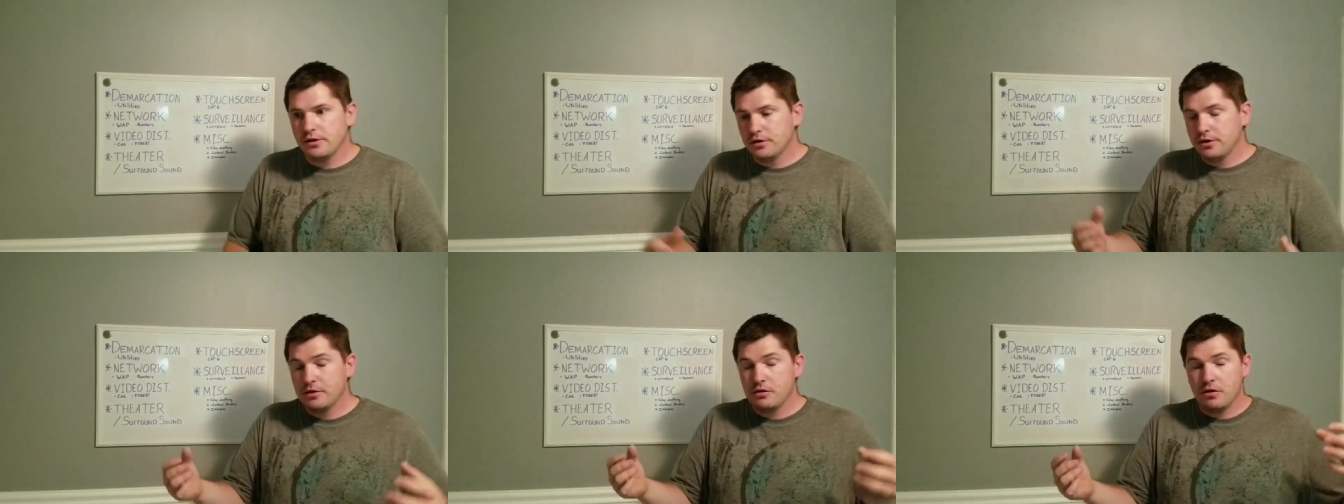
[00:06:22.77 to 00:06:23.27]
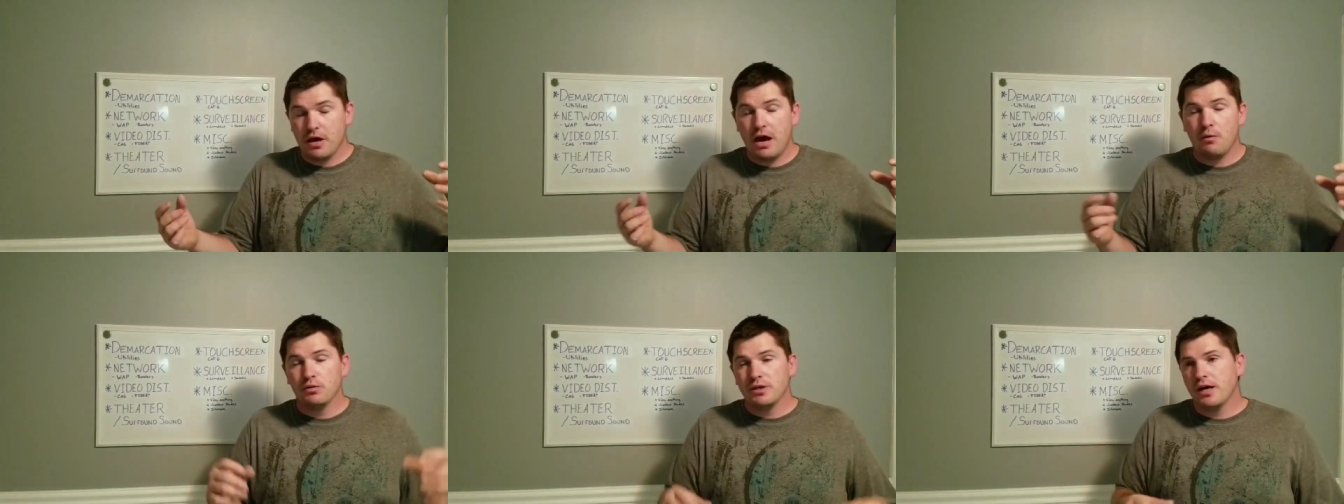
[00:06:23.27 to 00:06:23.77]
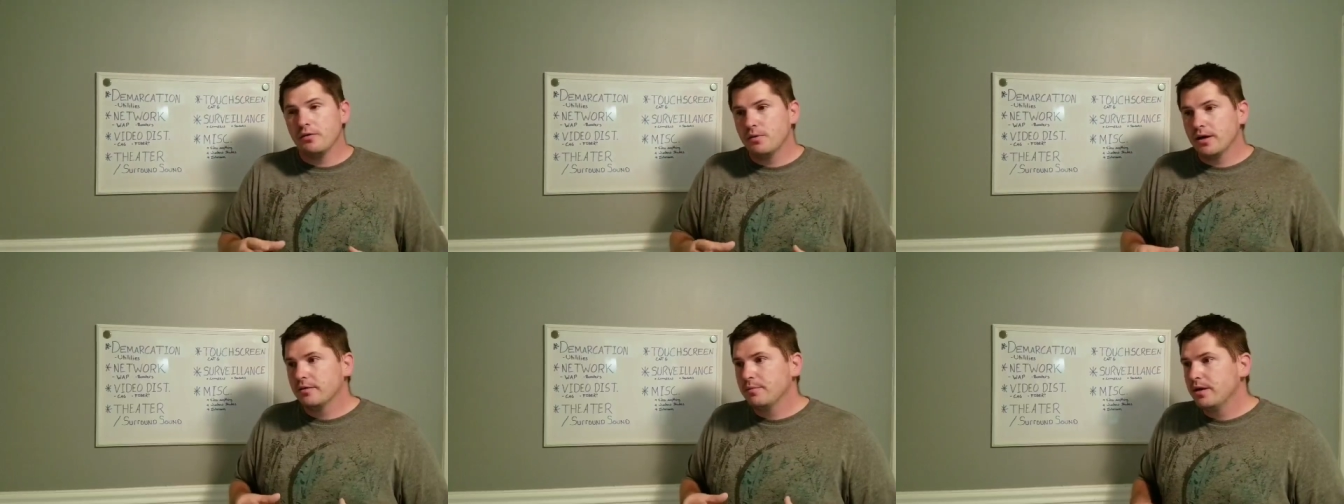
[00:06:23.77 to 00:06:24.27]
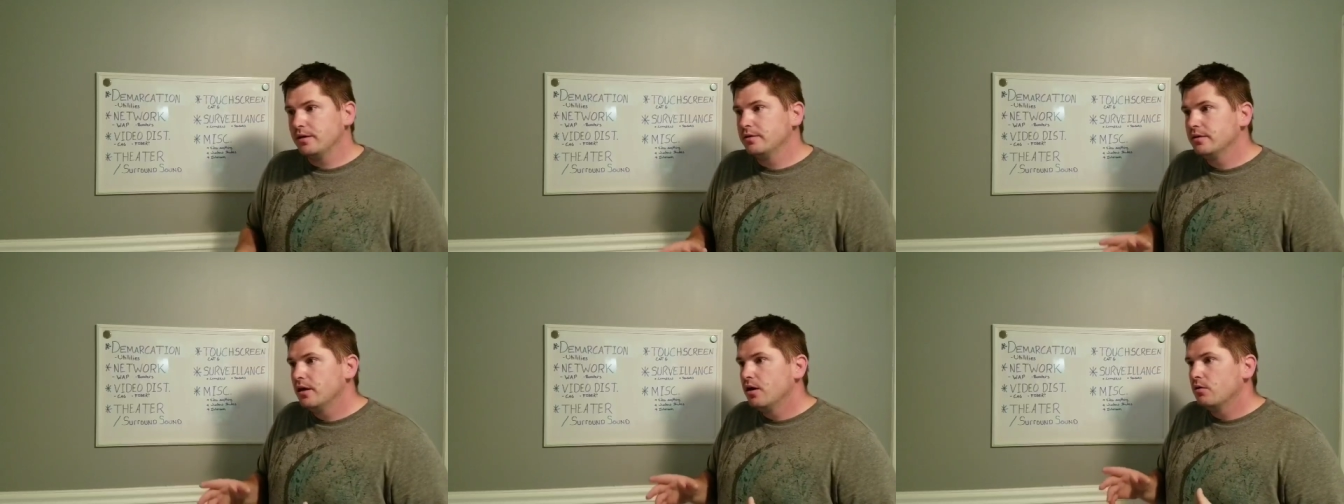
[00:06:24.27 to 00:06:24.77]
You, I will not
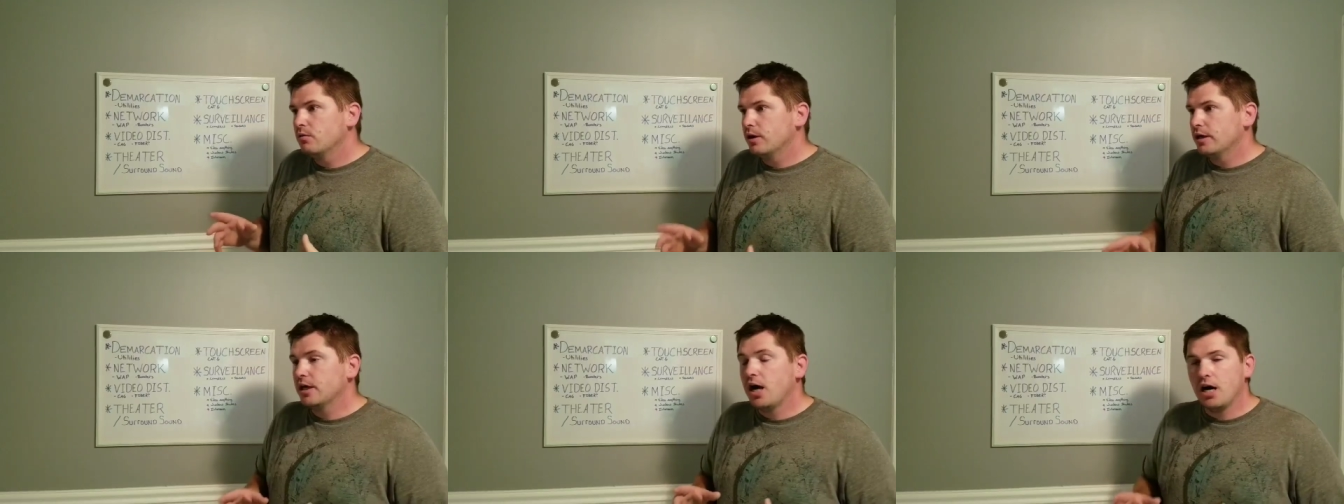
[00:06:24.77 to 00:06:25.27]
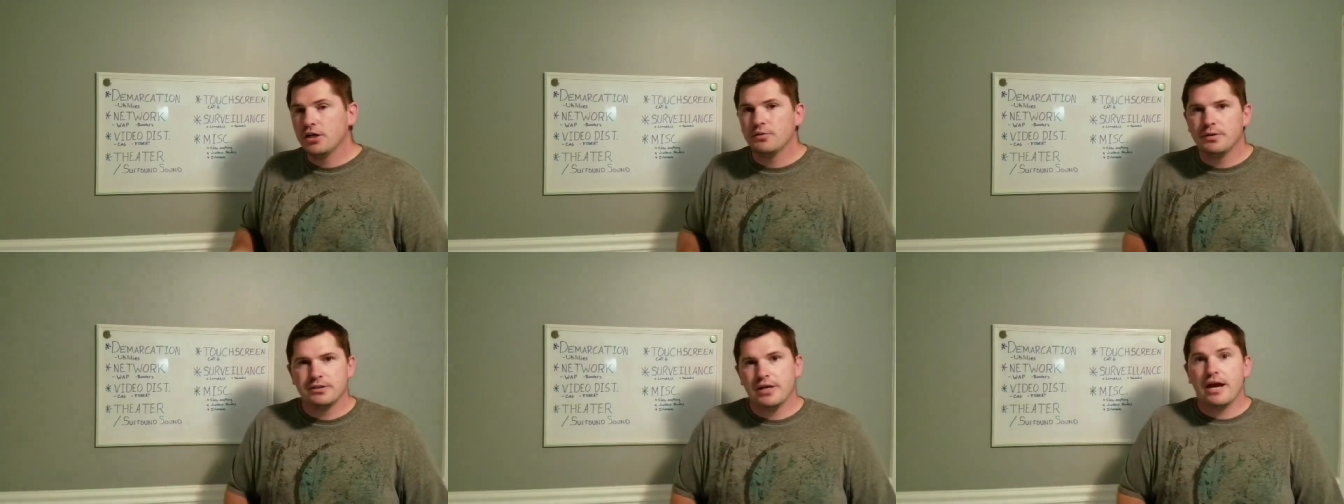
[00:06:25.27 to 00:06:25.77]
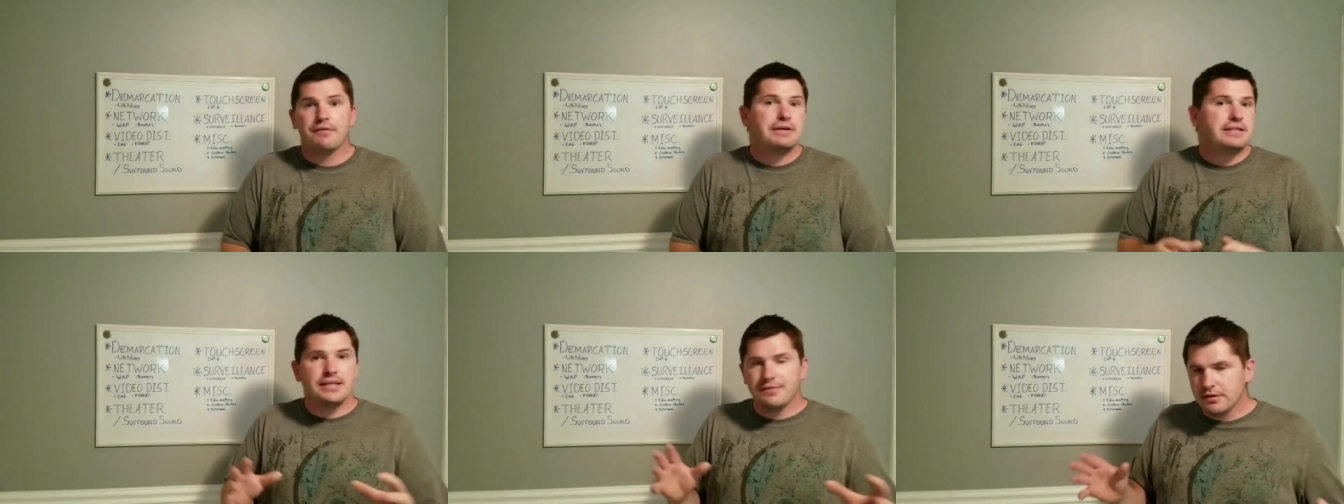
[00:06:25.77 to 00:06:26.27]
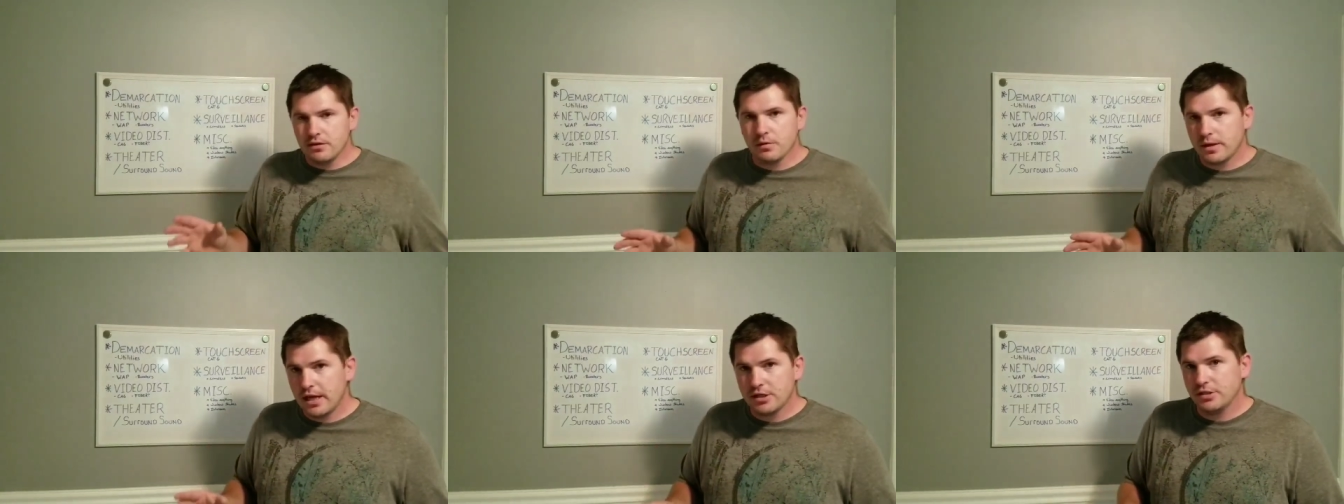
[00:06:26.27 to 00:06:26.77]
recommend running conduit to every TE
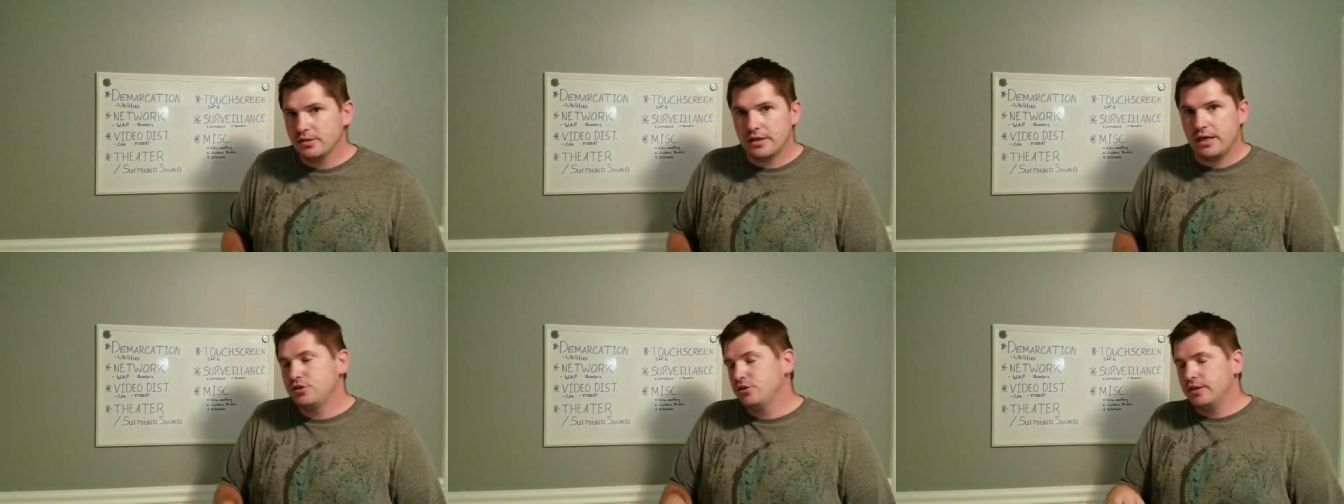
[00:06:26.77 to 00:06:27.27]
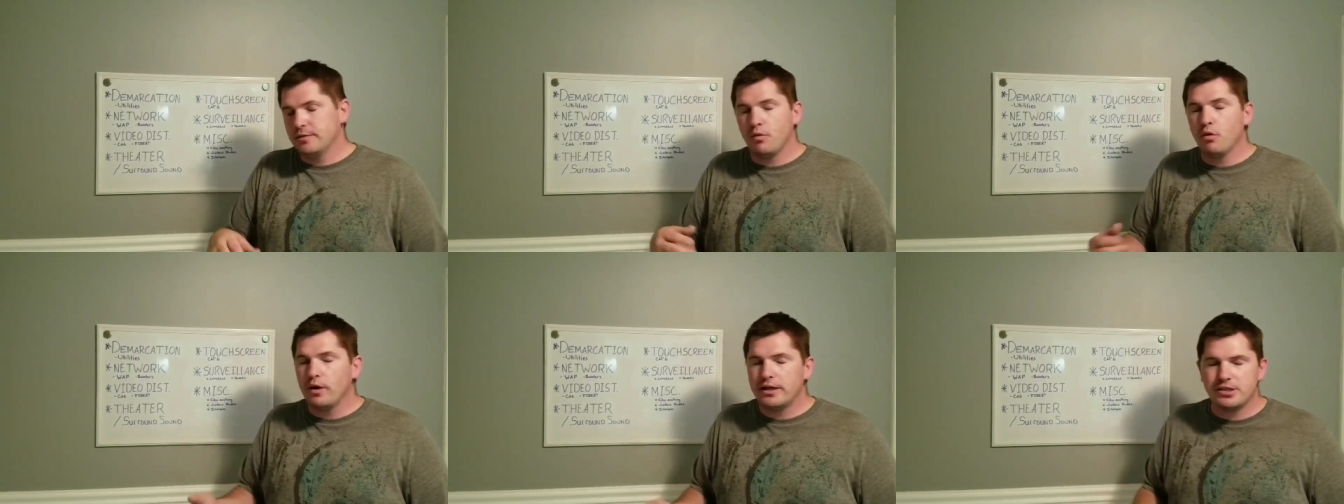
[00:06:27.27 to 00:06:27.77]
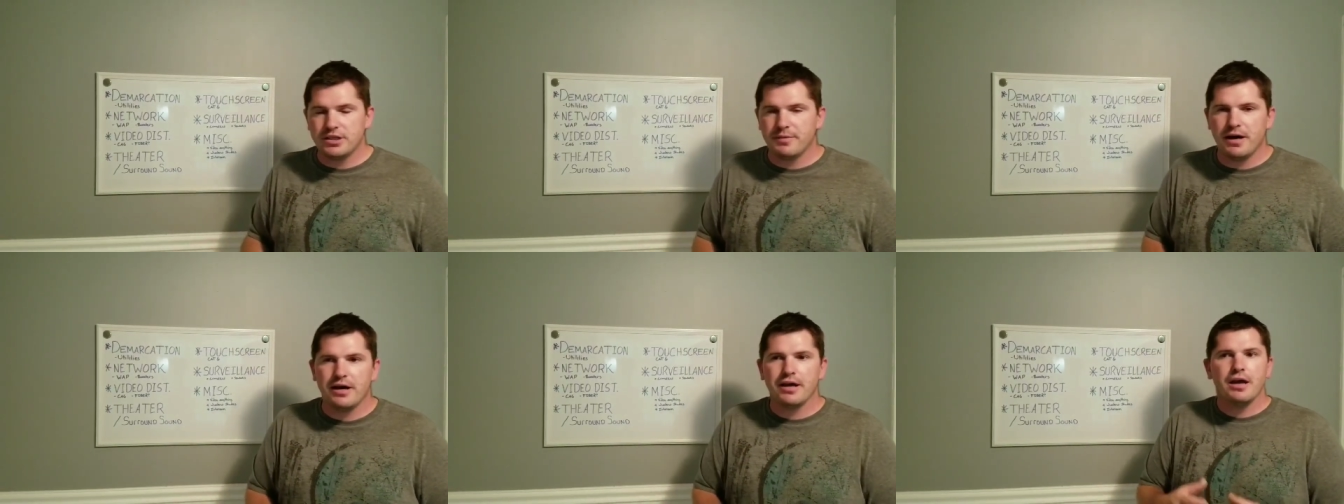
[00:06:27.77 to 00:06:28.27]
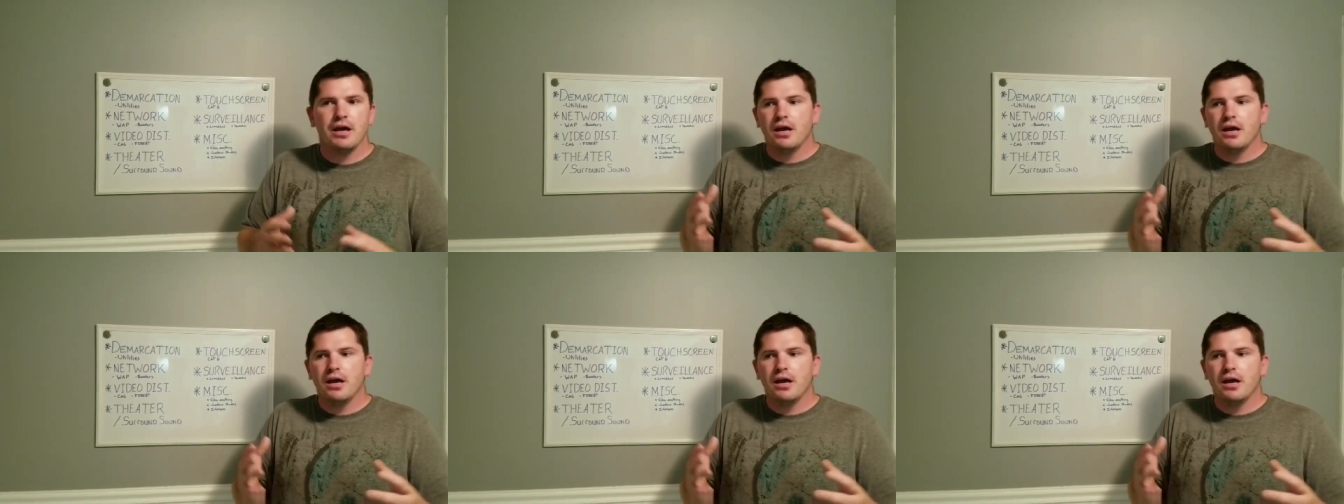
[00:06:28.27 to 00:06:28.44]
location in case you need to pull HDMI